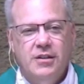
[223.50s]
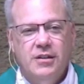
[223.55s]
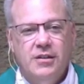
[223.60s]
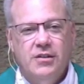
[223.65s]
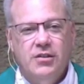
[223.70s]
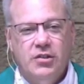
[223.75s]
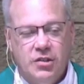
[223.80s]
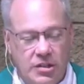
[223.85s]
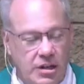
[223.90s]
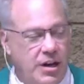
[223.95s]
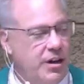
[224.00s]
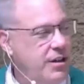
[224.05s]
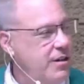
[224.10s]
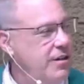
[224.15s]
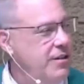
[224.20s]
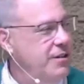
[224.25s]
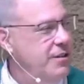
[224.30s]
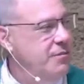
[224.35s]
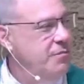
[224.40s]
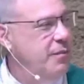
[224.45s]
sit,
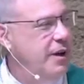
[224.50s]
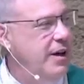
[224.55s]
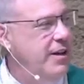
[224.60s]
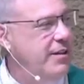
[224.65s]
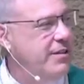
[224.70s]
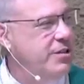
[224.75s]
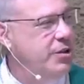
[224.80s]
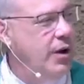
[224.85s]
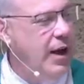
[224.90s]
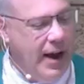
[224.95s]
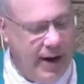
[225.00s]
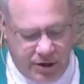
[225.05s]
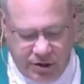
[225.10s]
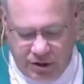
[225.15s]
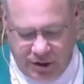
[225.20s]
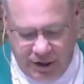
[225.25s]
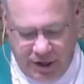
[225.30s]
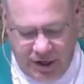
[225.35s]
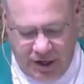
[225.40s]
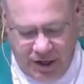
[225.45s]
but to
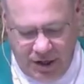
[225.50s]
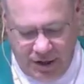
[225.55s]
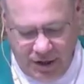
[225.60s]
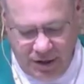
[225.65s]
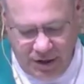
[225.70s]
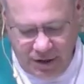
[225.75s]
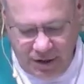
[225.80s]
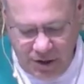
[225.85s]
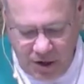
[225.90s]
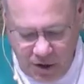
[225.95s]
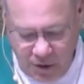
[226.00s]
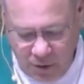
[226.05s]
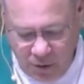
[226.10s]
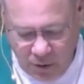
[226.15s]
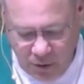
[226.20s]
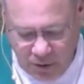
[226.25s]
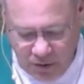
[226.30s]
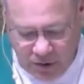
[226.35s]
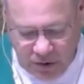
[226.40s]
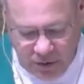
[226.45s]
actually
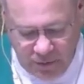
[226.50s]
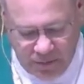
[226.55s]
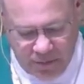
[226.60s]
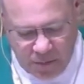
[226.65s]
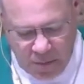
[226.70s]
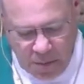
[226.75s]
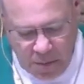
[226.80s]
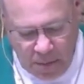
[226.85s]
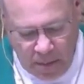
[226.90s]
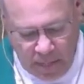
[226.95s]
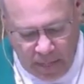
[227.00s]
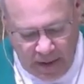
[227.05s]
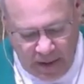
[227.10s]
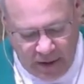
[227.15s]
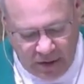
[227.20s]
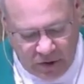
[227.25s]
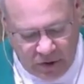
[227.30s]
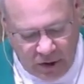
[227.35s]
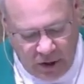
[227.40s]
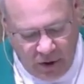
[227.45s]
use.
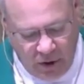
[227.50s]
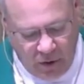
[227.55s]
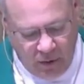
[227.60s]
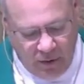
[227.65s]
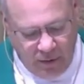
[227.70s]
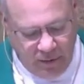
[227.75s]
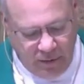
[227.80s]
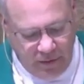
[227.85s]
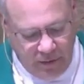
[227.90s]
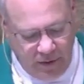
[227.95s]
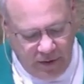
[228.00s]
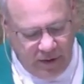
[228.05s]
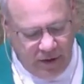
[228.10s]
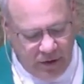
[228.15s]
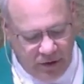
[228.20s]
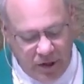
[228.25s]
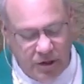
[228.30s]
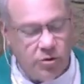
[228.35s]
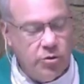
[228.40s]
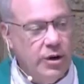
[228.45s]
So there's
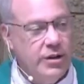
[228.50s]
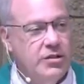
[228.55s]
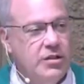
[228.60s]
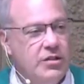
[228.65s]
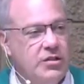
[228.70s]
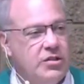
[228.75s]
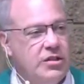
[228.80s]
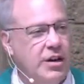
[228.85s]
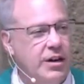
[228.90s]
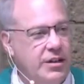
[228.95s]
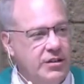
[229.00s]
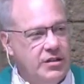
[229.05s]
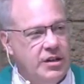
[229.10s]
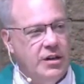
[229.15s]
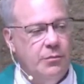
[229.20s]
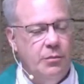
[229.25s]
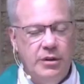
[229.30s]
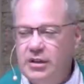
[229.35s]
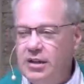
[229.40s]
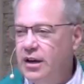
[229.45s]
interesting studies that have
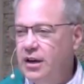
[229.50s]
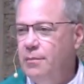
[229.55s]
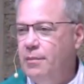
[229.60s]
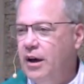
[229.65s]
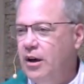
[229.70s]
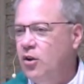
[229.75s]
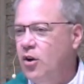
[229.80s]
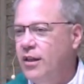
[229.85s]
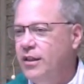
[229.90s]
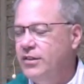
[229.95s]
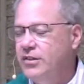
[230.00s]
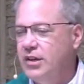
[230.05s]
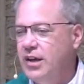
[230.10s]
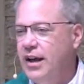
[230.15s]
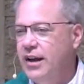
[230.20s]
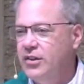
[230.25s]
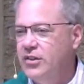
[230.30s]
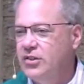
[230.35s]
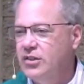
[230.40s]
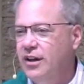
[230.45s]
been done about all this
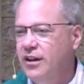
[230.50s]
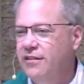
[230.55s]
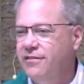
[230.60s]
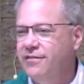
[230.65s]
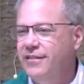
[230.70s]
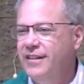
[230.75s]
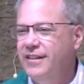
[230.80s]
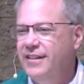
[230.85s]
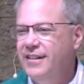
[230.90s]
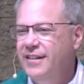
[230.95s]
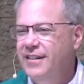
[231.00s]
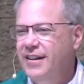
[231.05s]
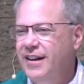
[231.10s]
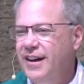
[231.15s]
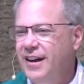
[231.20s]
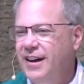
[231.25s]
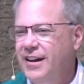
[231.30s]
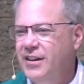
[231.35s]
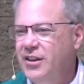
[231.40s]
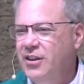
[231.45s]
kind of stuff.
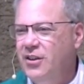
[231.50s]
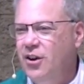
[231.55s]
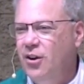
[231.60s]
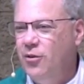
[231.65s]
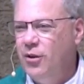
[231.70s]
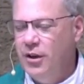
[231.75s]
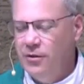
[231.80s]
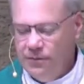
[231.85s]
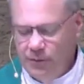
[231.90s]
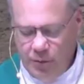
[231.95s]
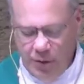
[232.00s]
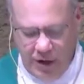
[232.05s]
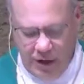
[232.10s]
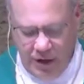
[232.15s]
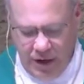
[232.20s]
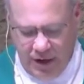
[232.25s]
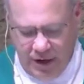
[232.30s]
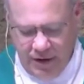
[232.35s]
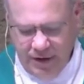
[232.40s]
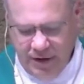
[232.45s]
Uh, you know, if we,
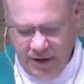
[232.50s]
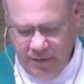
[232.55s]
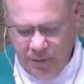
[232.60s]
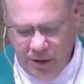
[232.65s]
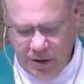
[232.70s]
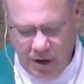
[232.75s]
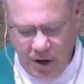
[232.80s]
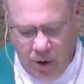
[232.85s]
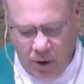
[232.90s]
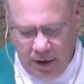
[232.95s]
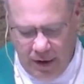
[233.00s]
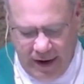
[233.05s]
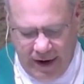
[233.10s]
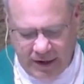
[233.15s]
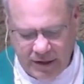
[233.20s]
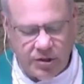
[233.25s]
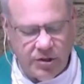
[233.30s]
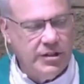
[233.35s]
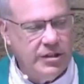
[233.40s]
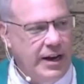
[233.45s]
uh, if we don't
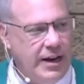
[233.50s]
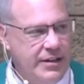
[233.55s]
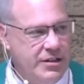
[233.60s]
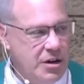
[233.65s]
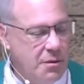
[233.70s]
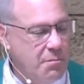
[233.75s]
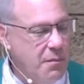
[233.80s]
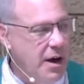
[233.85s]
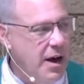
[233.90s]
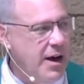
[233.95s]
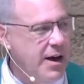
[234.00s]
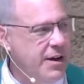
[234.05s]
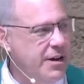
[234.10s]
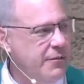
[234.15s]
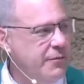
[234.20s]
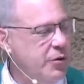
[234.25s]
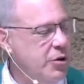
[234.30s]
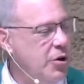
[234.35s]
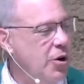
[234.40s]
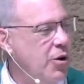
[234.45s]
exercise our mind, if
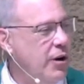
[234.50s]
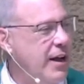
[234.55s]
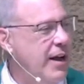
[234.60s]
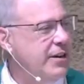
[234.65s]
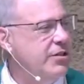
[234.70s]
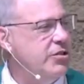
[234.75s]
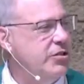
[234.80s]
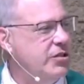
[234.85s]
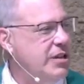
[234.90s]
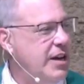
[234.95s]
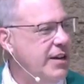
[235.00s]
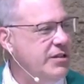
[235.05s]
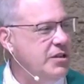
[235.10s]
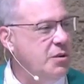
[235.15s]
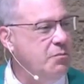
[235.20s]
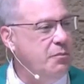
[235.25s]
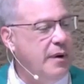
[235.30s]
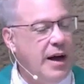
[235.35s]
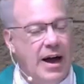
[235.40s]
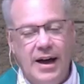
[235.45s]
we don't exercise our
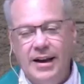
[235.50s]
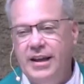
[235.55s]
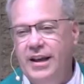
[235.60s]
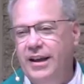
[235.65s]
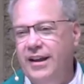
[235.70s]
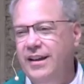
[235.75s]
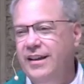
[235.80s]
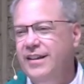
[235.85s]
body,